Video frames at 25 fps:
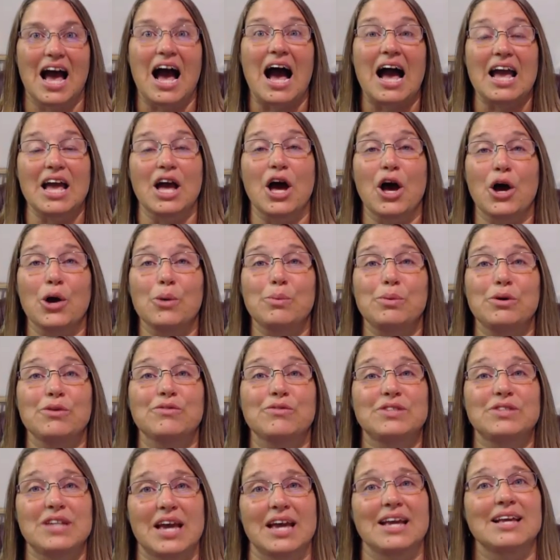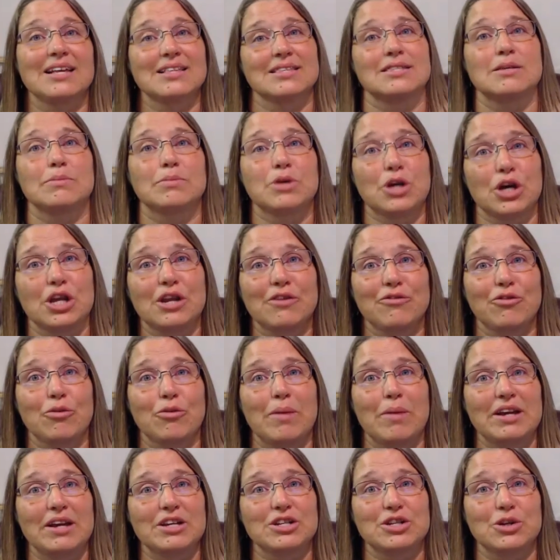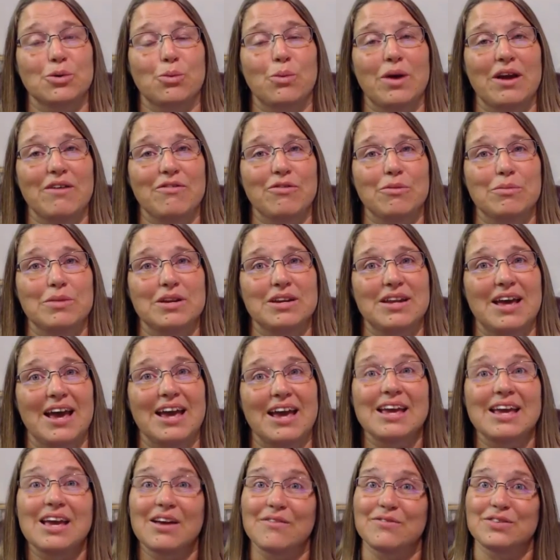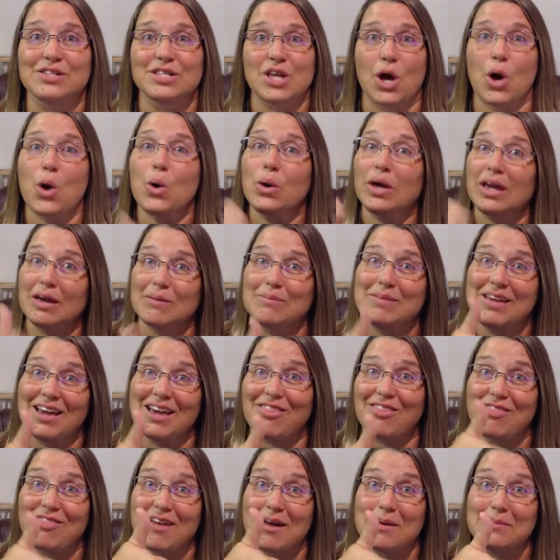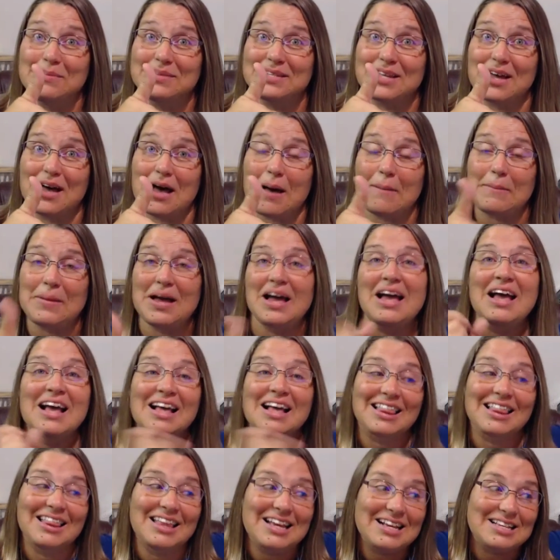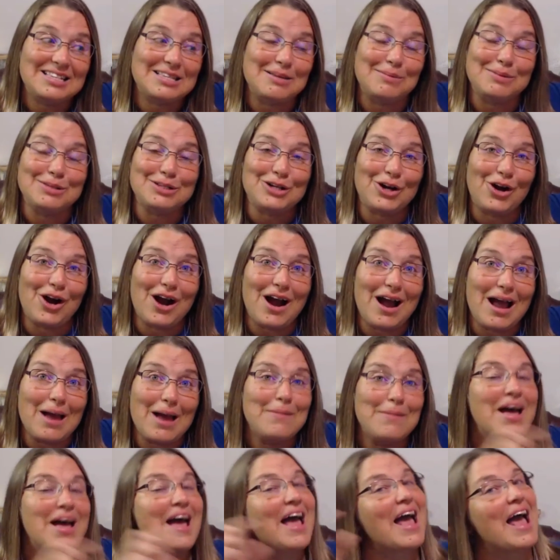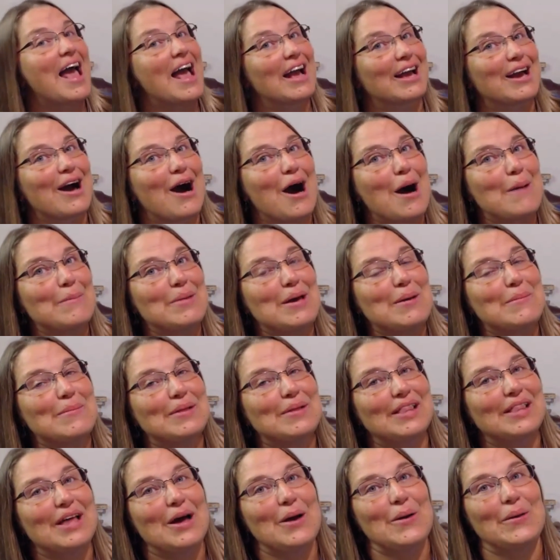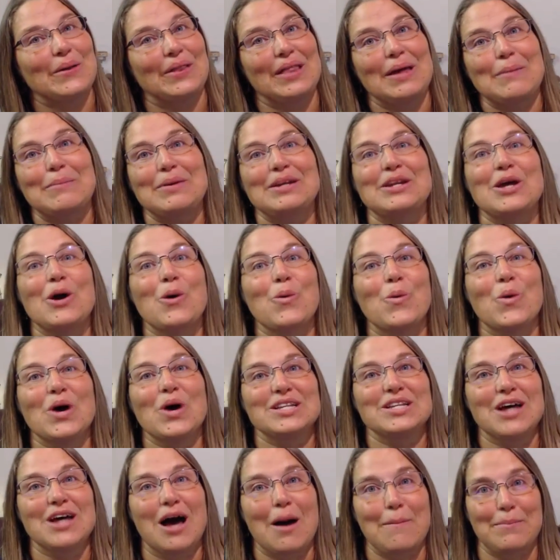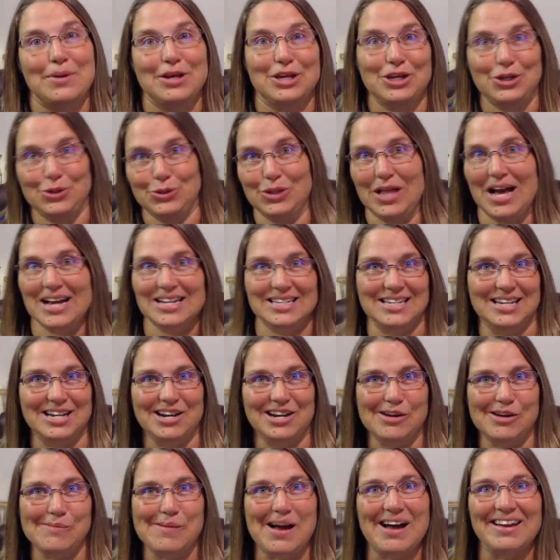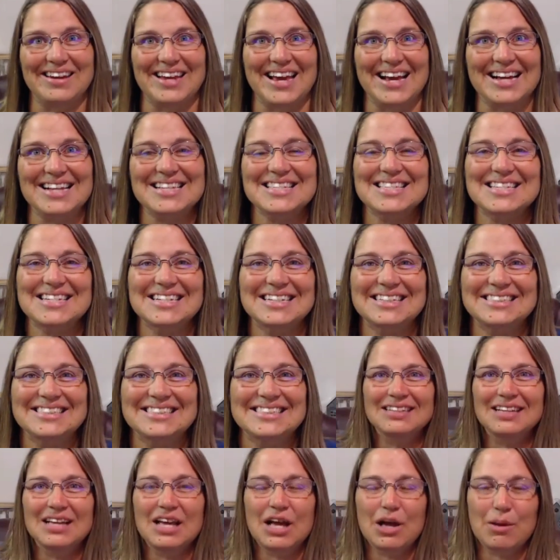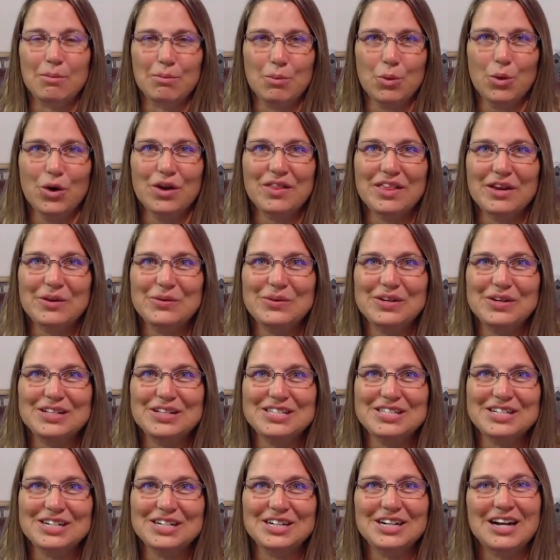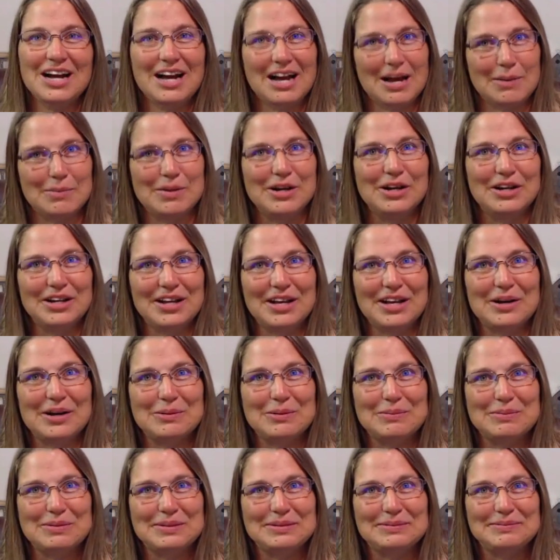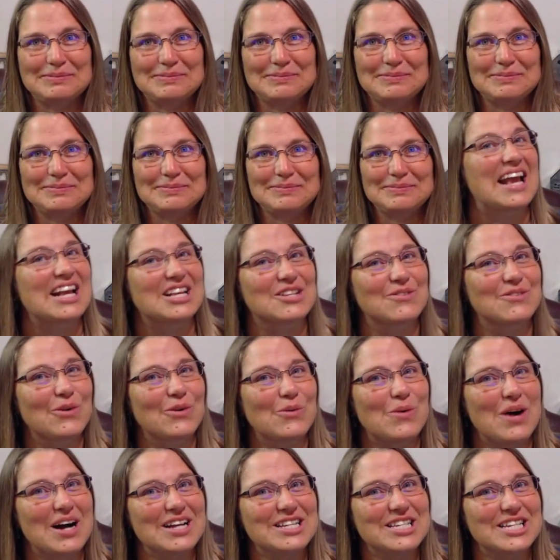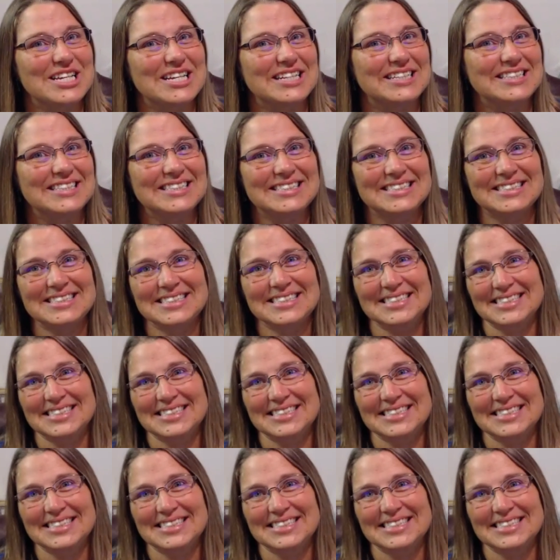I hope you've taken some good information away from today. If so, give me a thumbs up, click subscribe, and comment below to let me know what topic you'd like to hear about next. More than a realtor, I'm here to help. Thanks for watching.